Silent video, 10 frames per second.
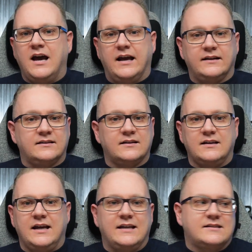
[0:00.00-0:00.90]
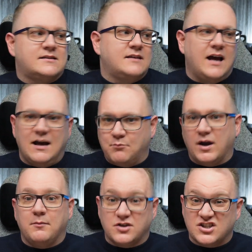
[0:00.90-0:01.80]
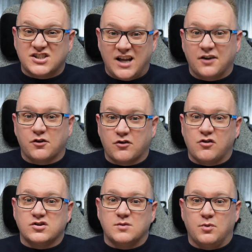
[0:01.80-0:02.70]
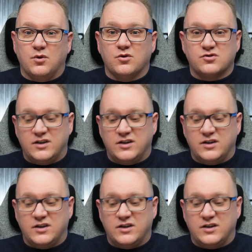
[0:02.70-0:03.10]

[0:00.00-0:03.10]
and it's pretty much a standard across the board,